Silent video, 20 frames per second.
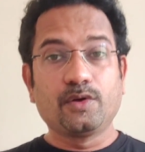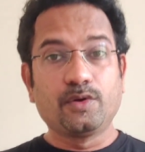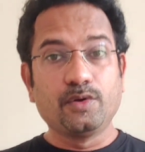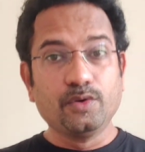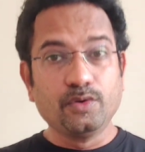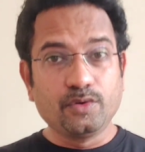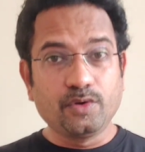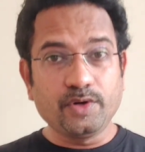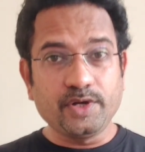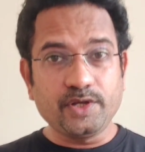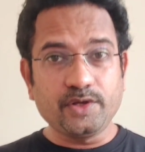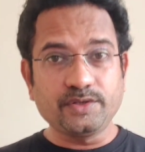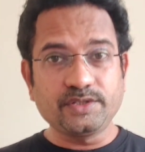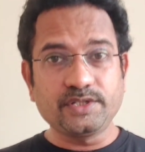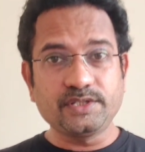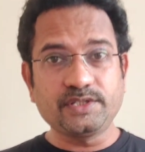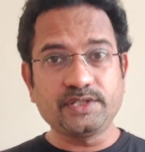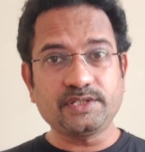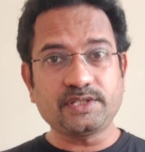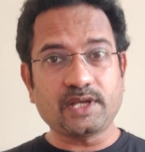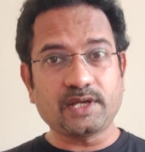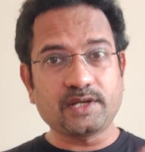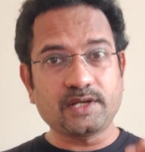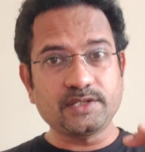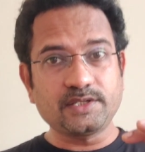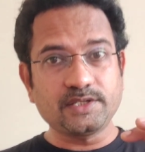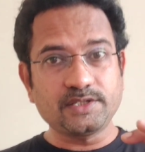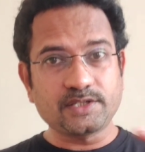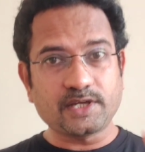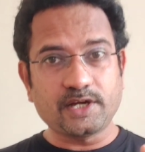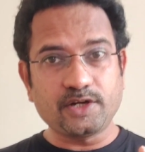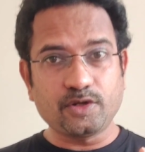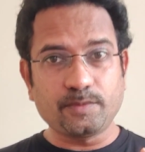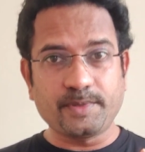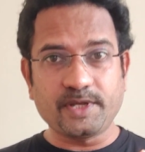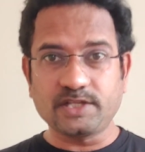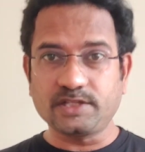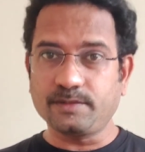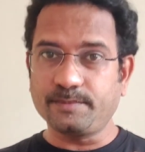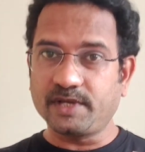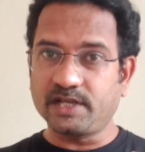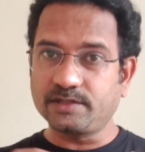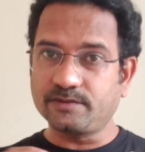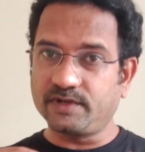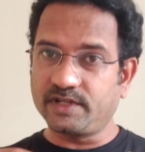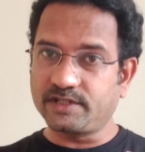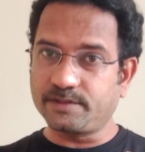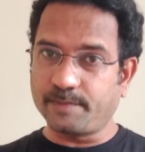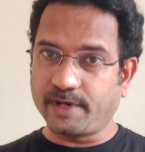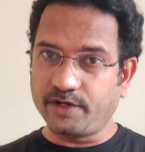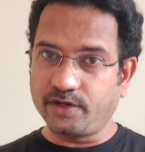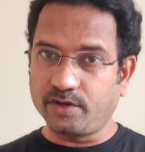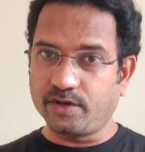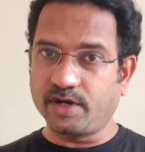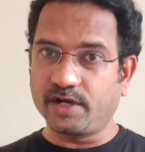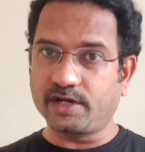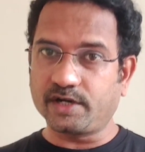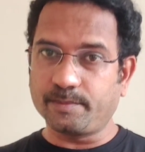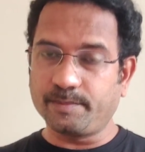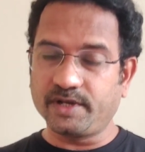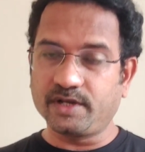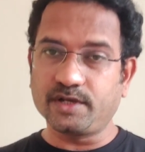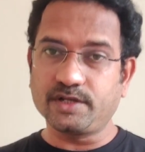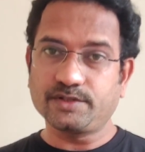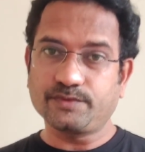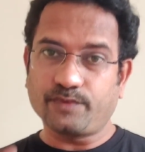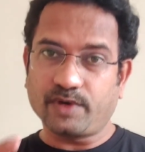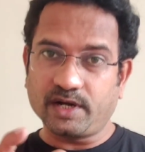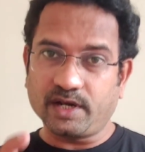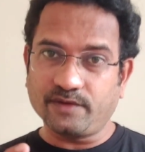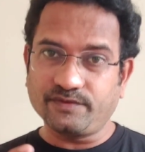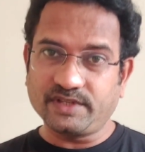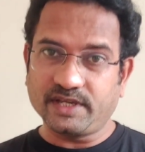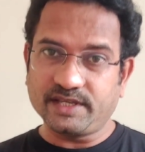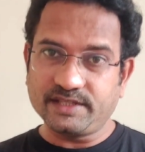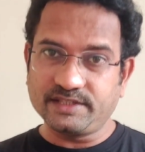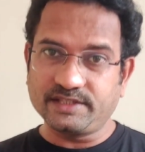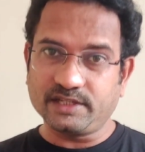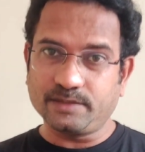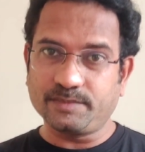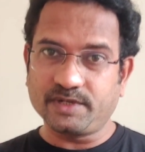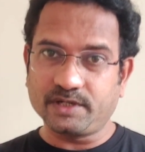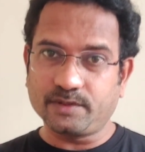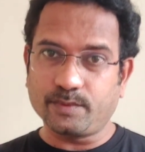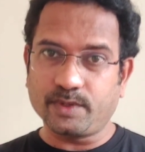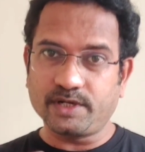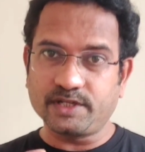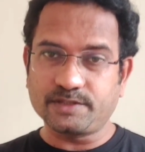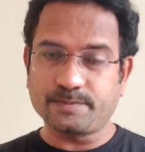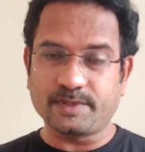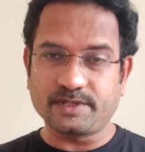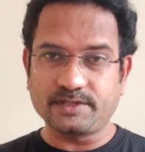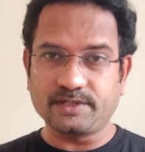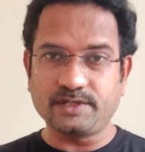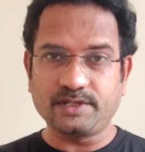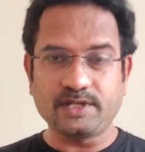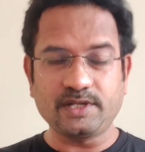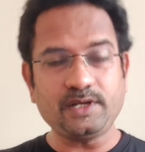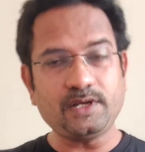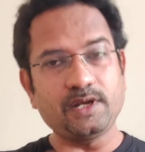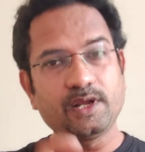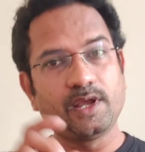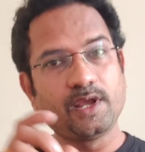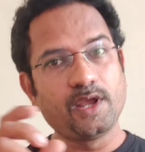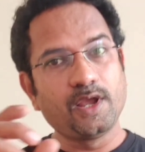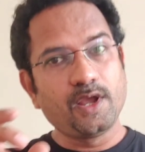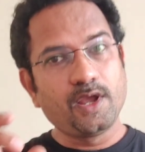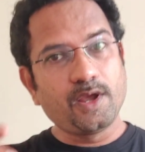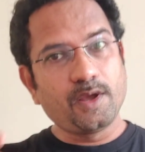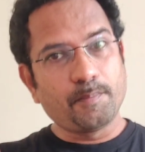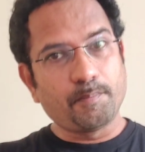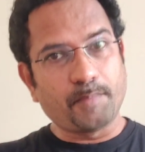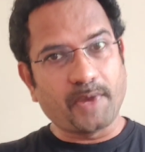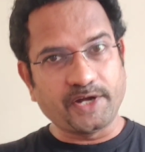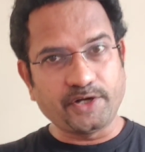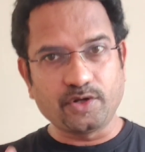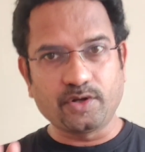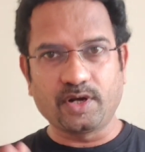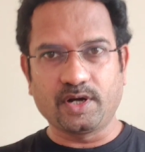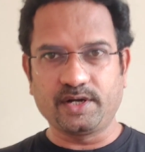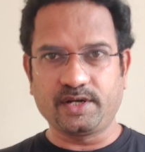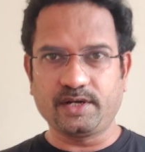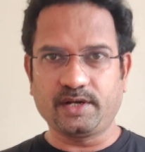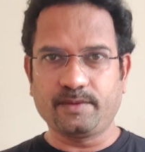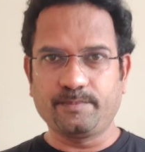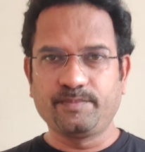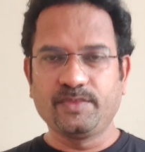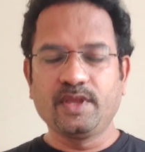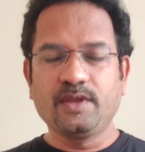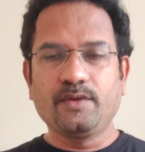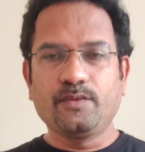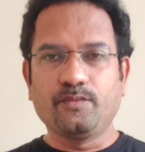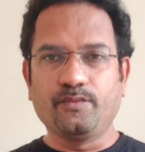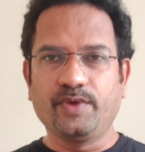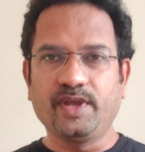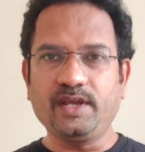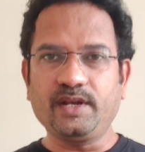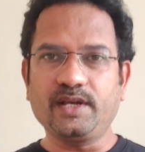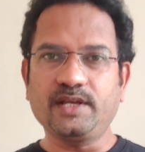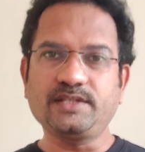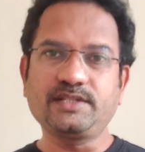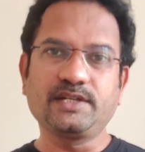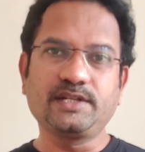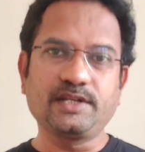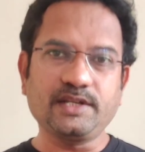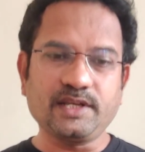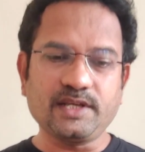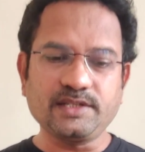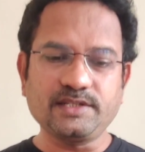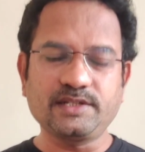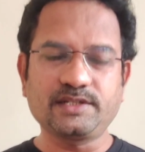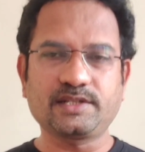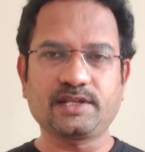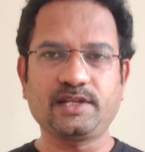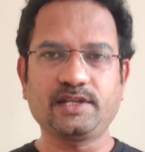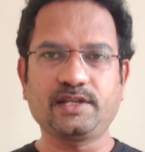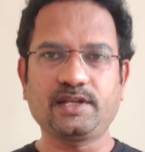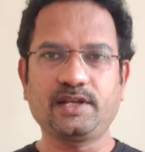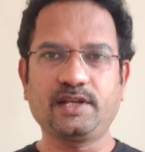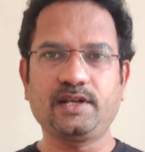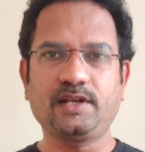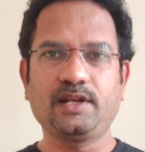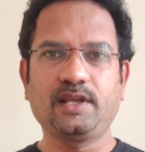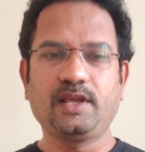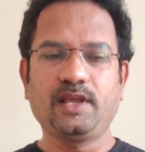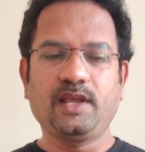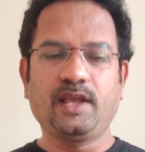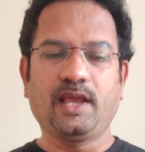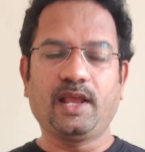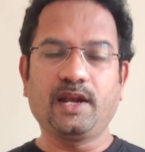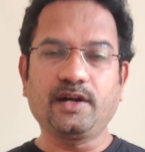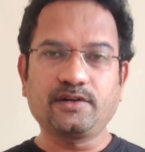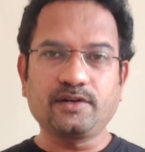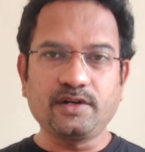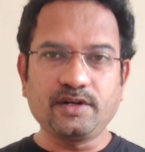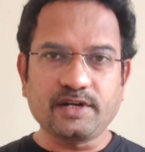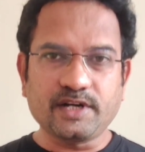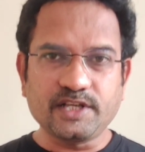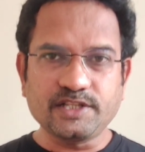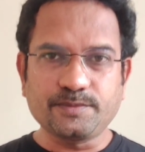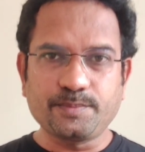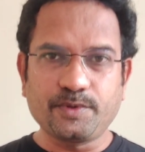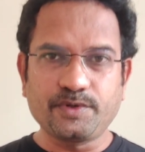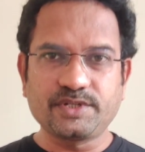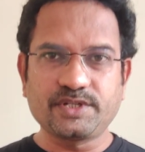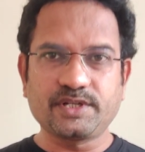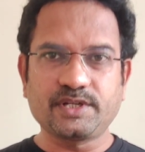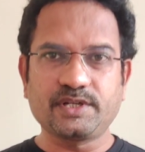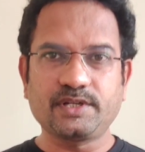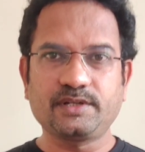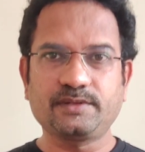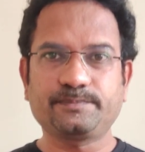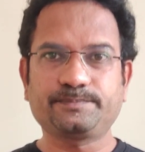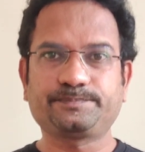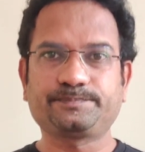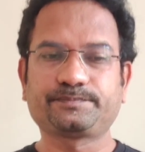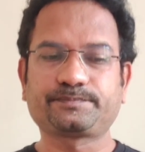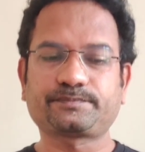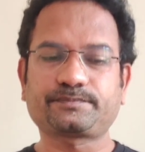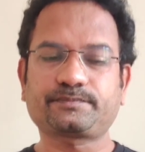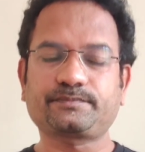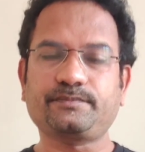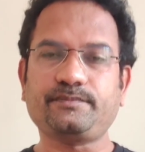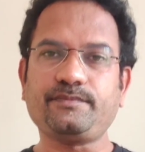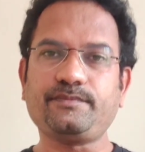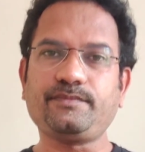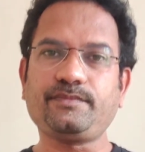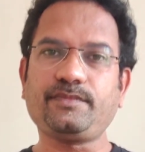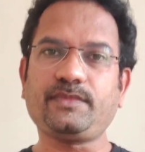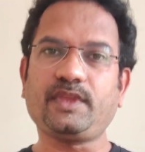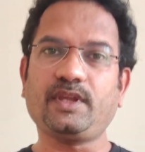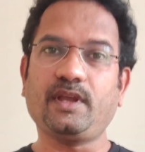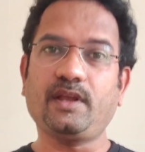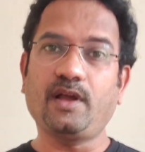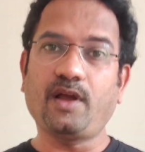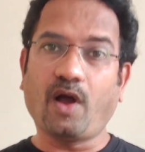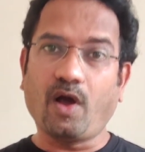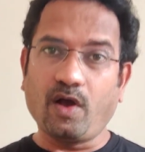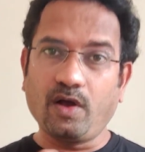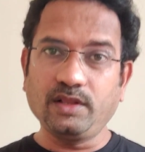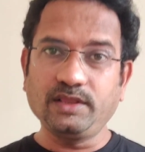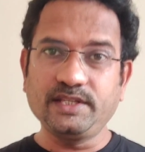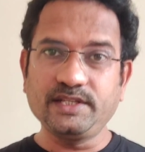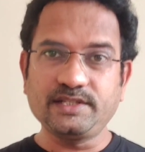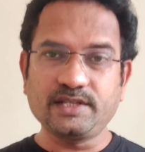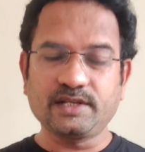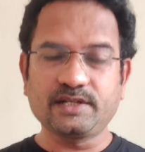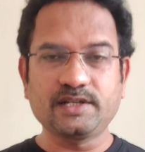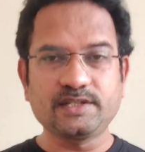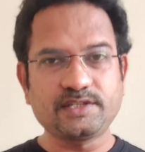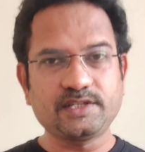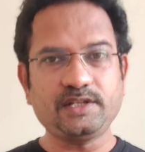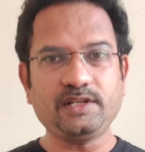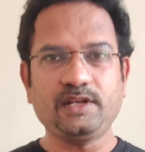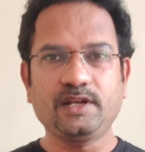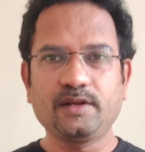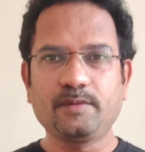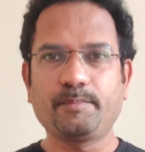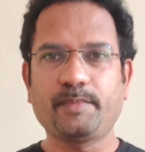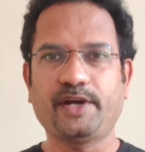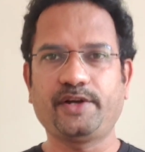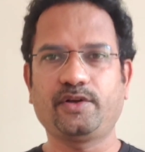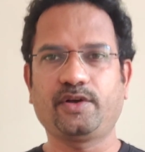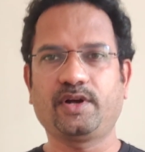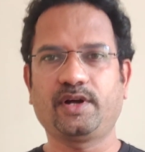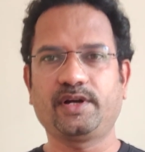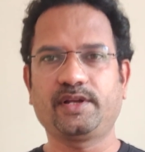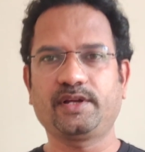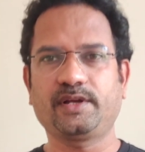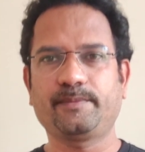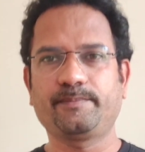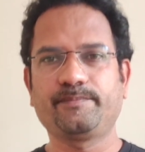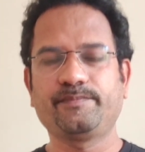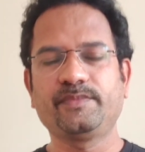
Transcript: Gluconeogenesis occurs in cytoplasm as well as mitochondria because one of the enzyme required is present in mitochondria. Whereas citric acid cycle electron transport chain, all these occurs in mitochondria.